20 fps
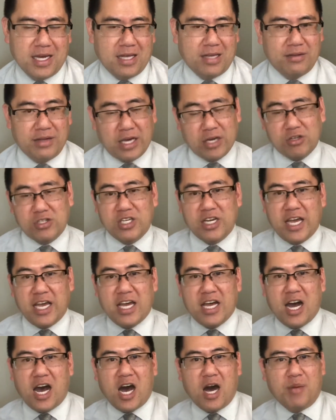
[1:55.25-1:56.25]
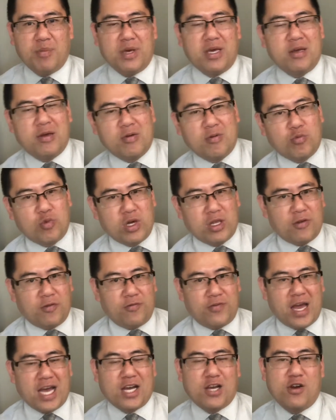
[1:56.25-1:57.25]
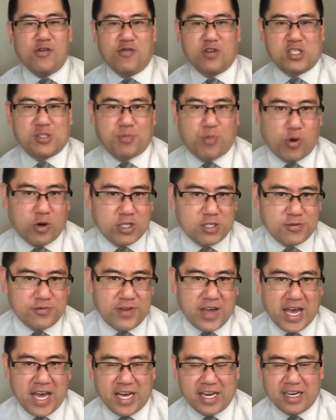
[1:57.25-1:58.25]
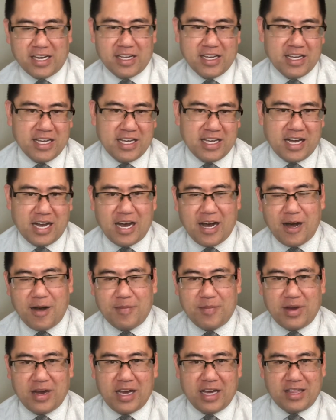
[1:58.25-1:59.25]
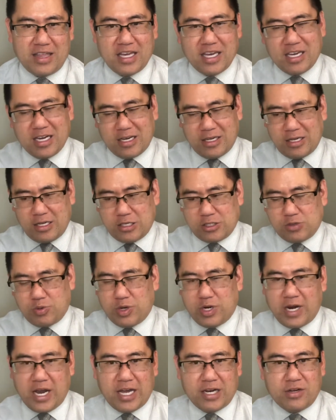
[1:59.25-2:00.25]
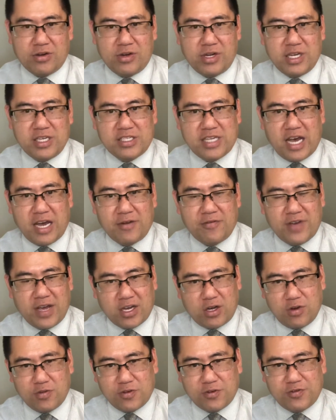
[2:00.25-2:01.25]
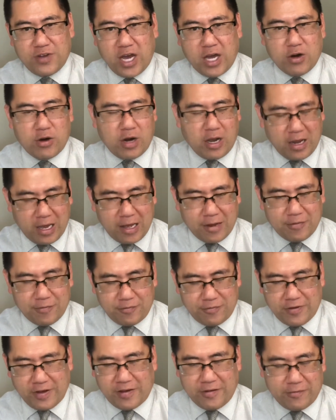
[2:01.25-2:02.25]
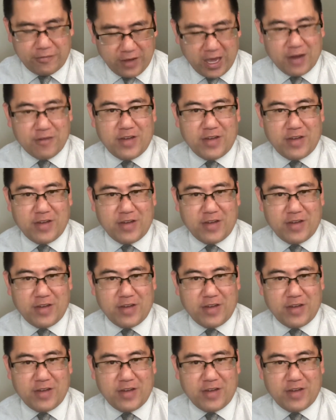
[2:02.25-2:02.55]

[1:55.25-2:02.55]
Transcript: Later today, I'll be with Vancouver sports fan. Um, I think uh, his Twitter handle is at Vancouver fan or at Fan